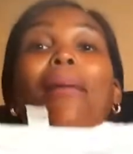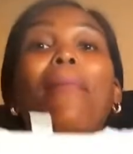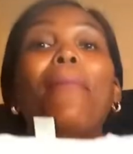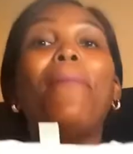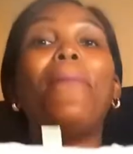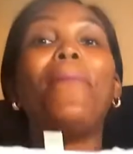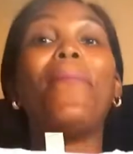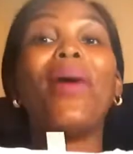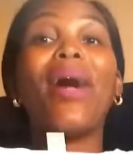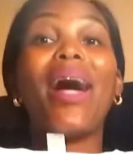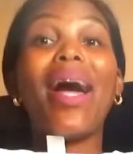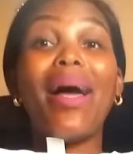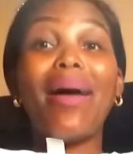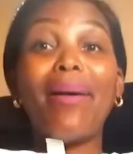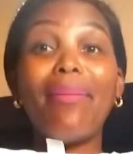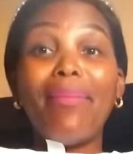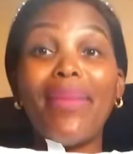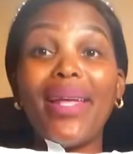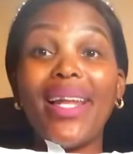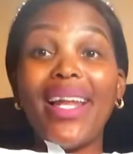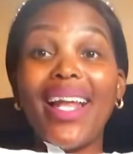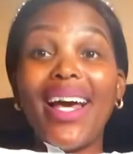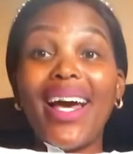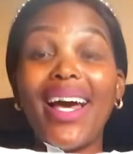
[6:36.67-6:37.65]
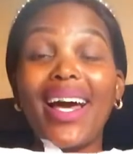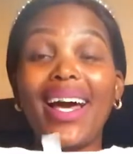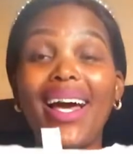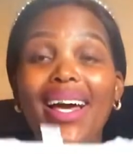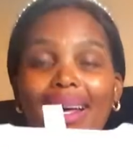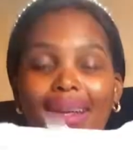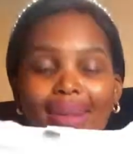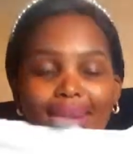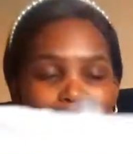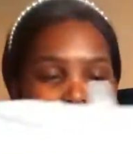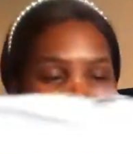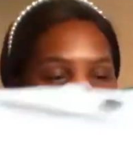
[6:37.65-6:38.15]
Pamela.
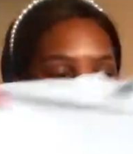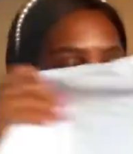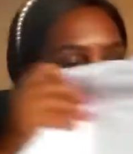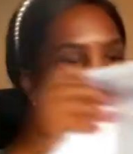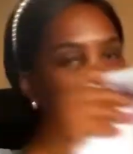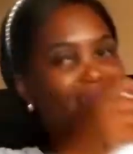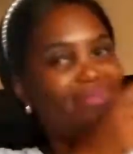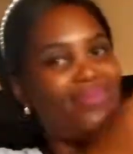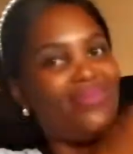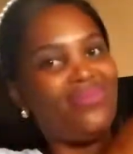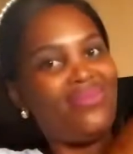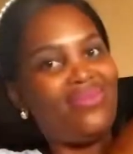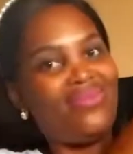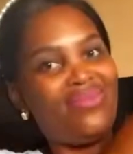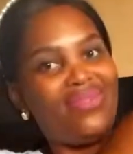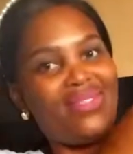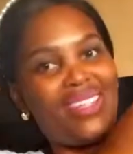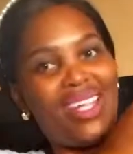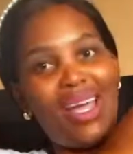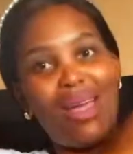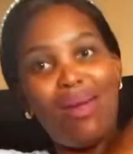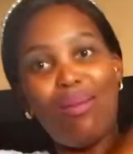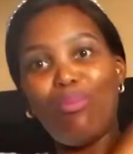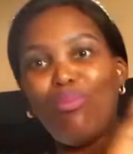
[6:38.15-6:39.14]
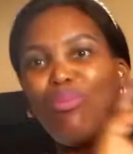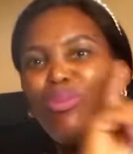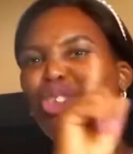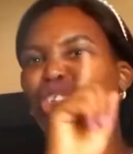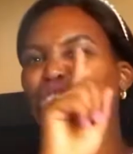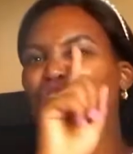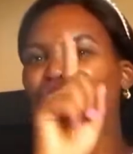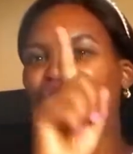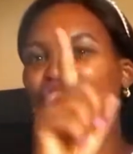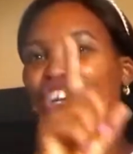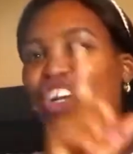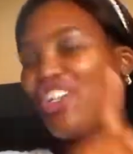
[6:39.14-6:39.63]
I'm
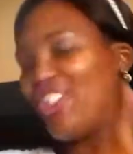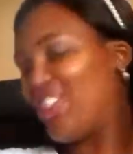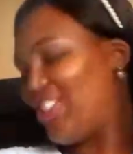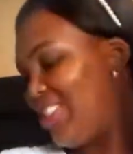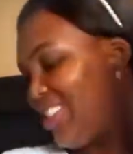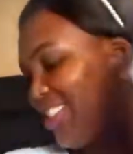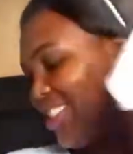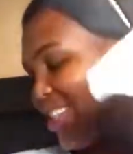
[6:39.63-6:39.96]
sure she's